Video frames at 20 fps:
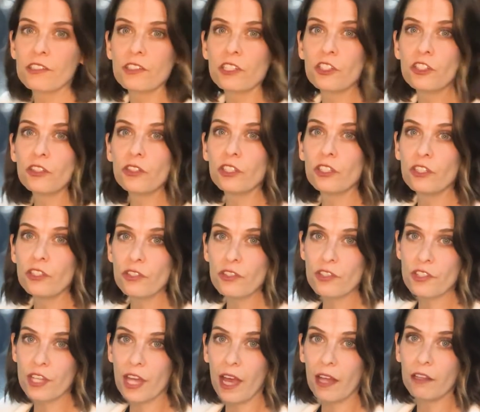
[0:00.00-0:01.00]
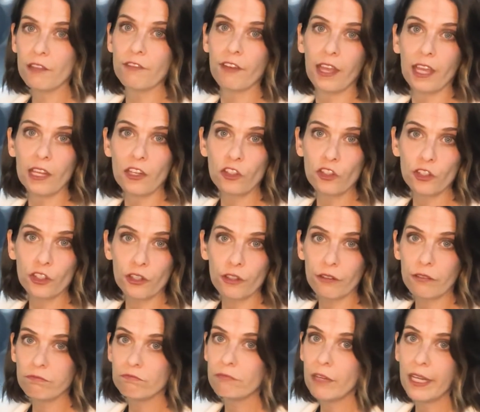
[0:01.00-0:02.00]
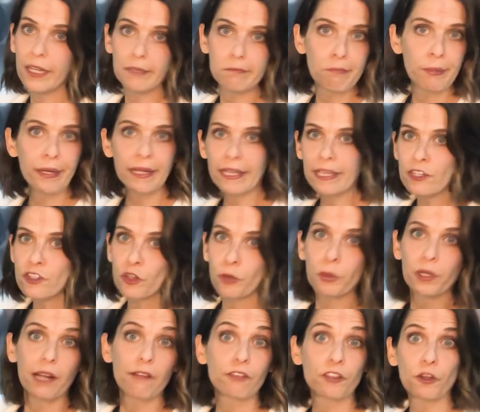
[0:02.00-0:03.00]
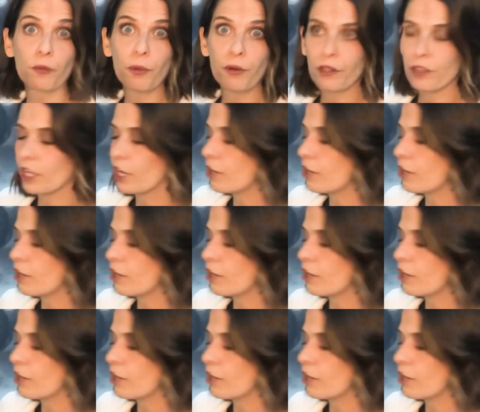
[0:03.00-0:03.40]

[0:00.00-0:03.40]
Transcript: that you can use to elevate your bridge or whatever you're putting the